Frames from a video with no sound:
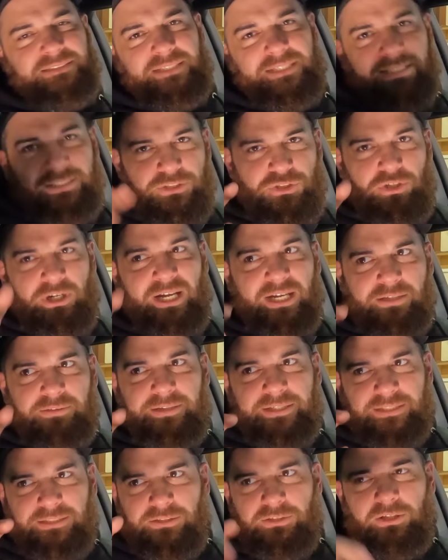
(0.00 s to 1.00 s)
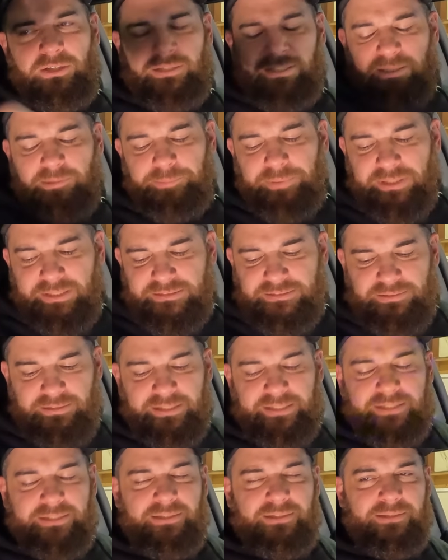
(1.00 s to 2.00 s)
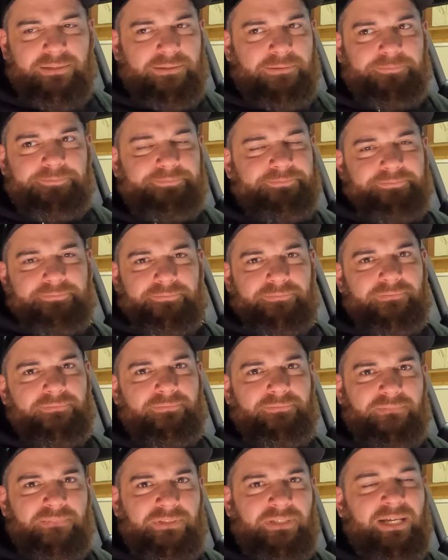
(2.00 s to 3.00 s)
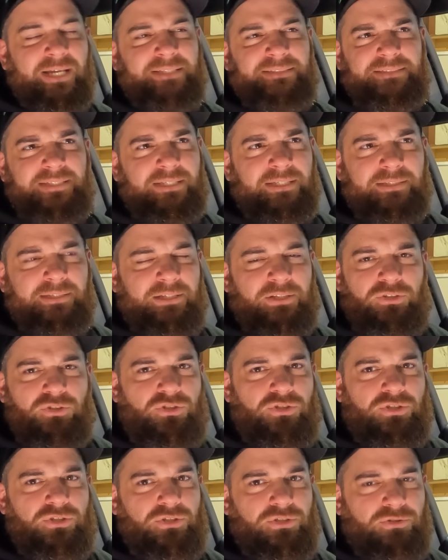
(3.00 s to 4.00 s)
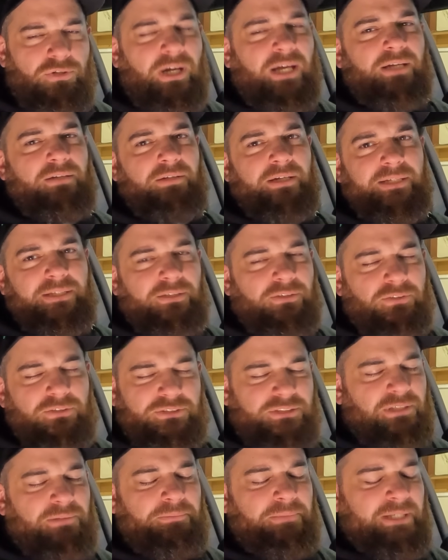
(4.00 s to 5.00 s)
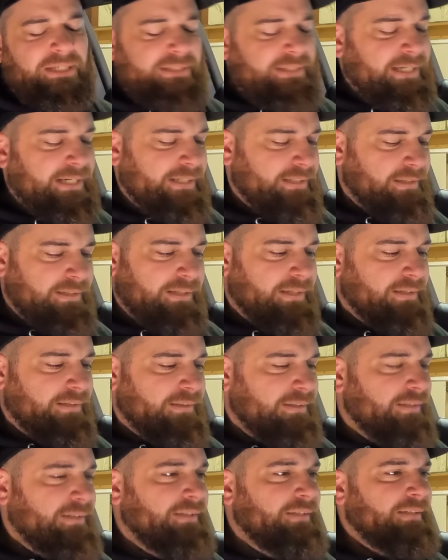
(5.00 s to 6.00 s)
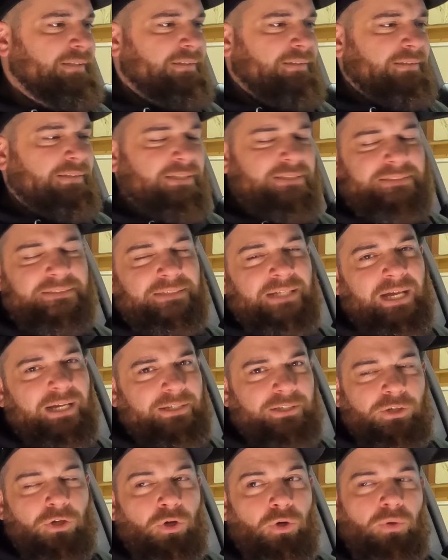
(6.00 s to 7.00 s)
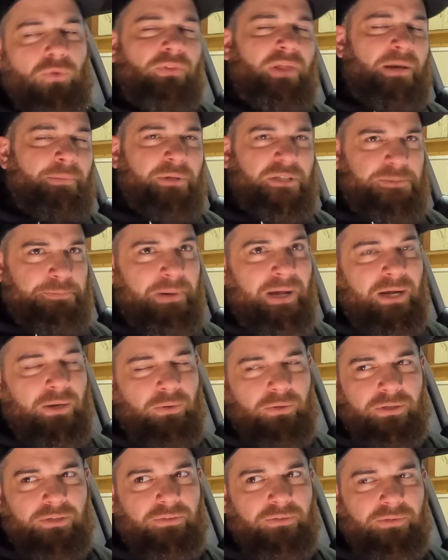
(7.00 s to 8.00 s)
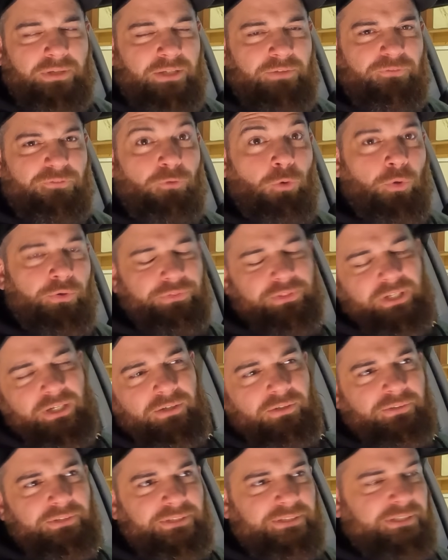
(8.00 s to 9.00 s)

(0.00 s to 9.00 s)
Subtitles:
like a drag radial on it, but it's like a 19-inch drag radial or something like that, and it's not gonna hold that much power in fourth gear on the